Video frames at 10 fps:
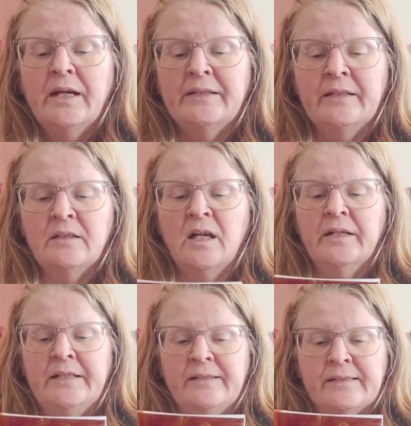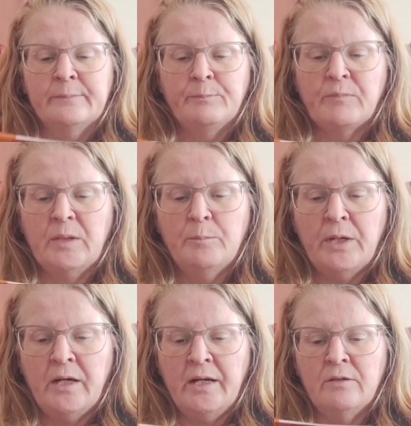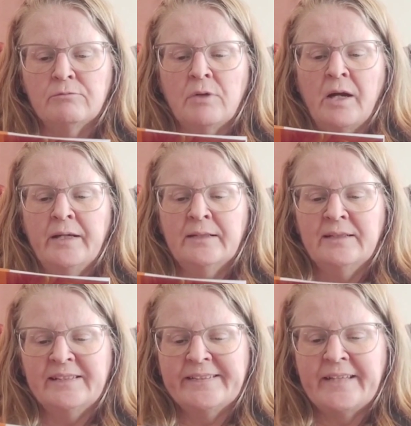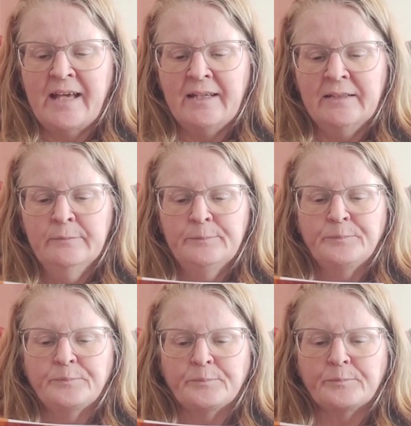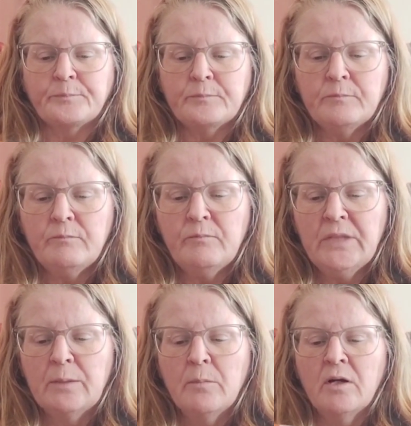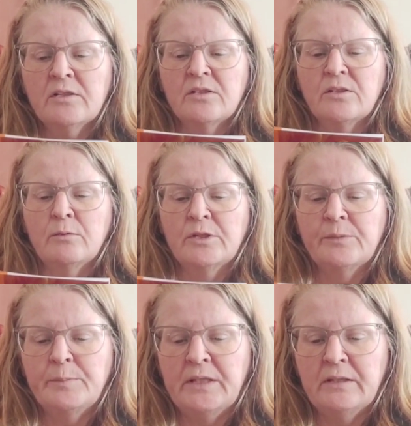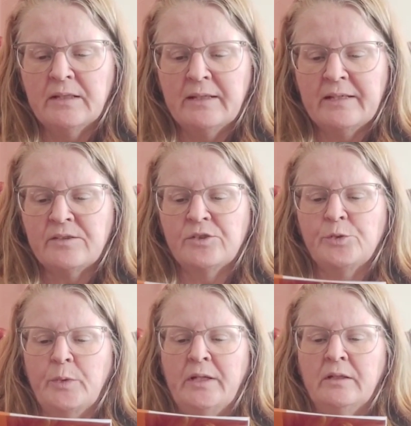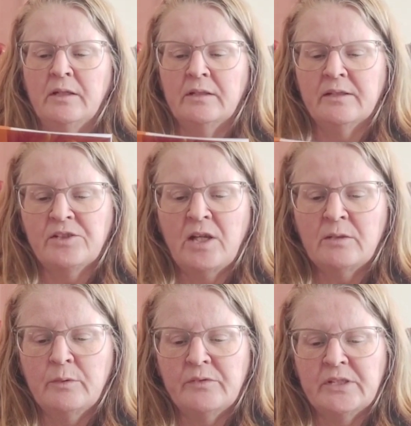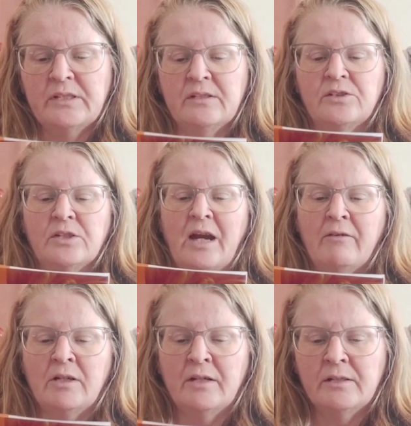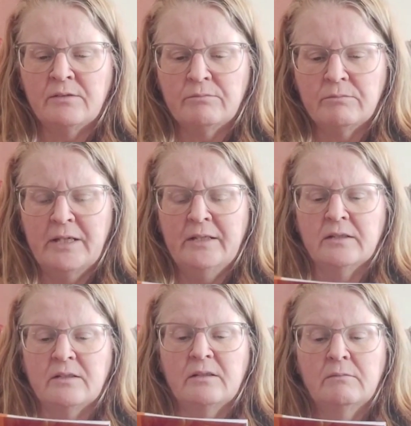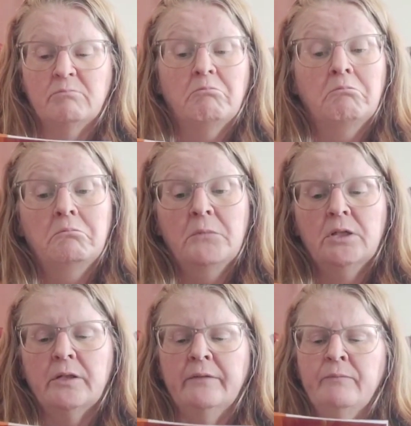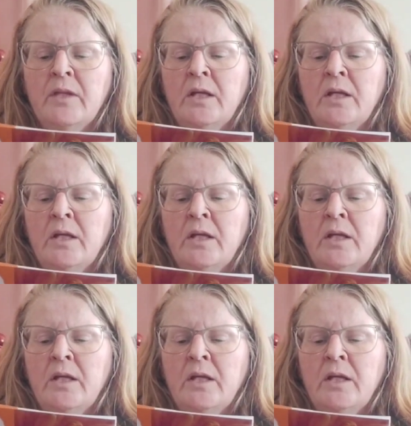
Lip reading: And then The Honeys by Ryan LaSala. Mars has always been the lesser twin, the shadow of his sister Caroline's radiance. Okay.